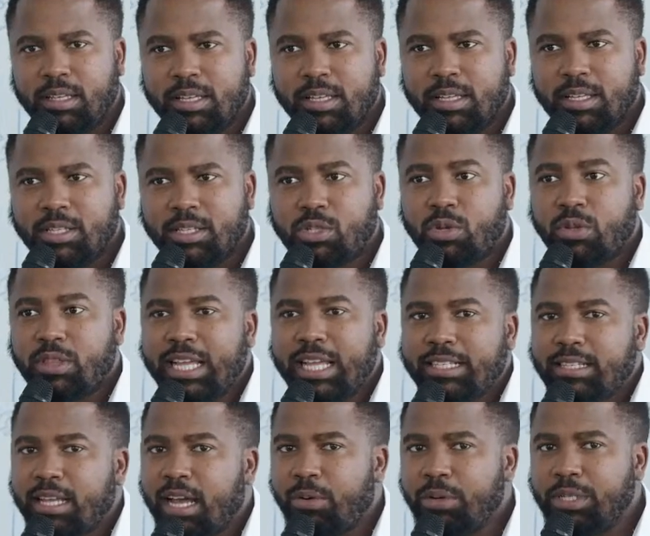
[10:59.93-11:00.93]
So that's
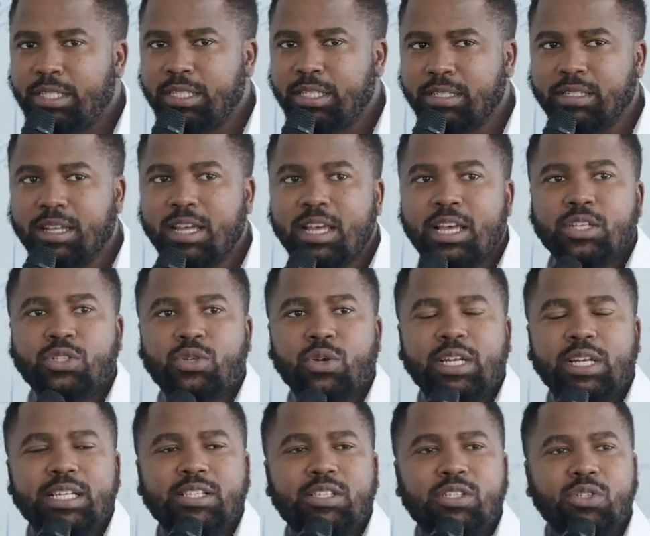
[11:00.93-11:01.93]
how it is. So
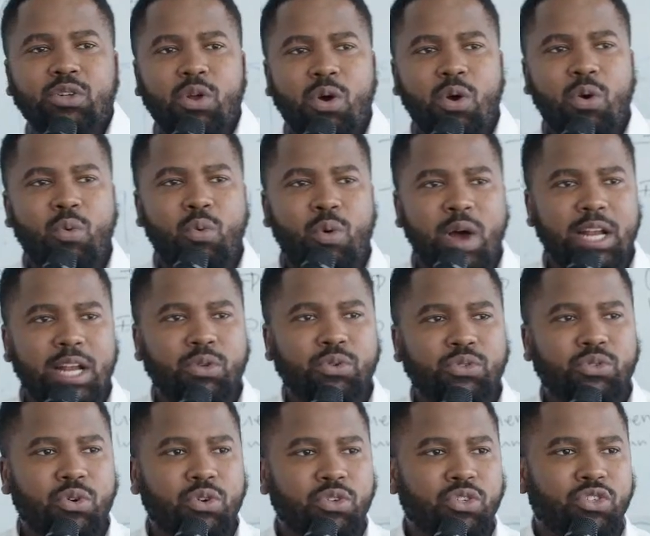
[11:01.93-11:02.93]
there's no one who's
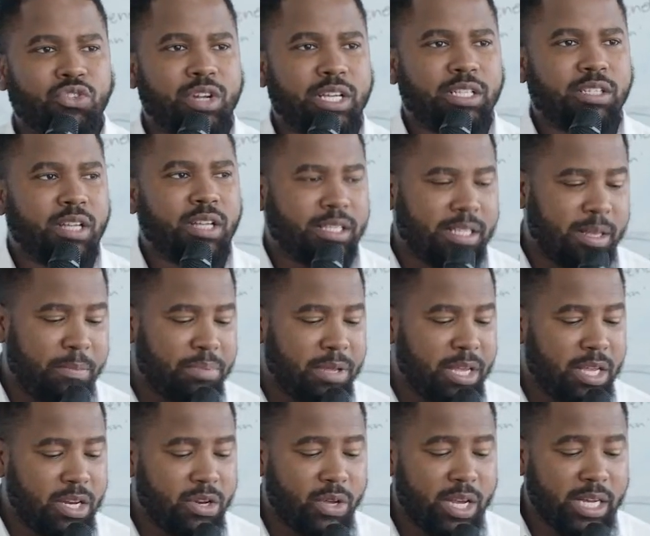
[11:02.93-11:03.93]
going to trust you as a peer
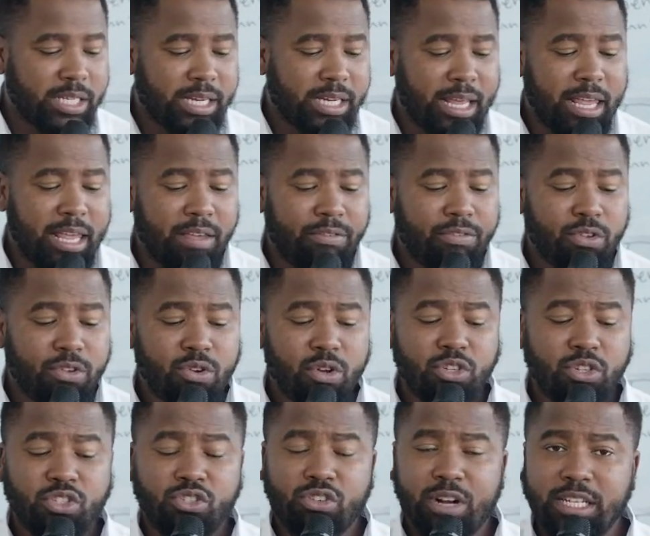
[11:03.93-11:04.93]
educator if you don't
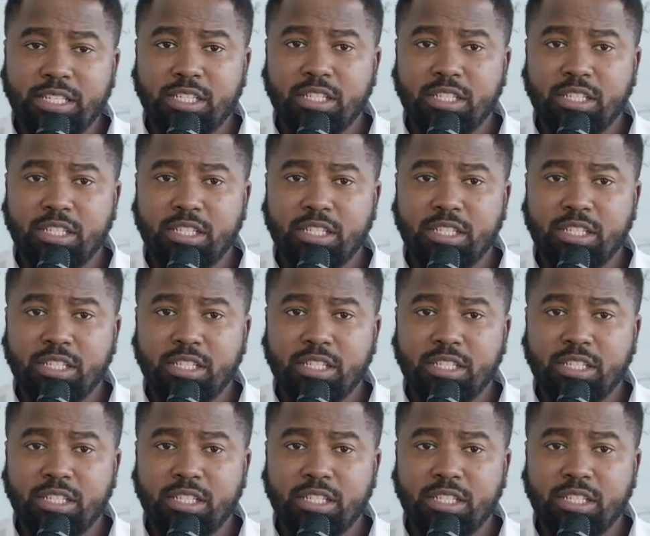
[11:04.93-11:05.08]
trust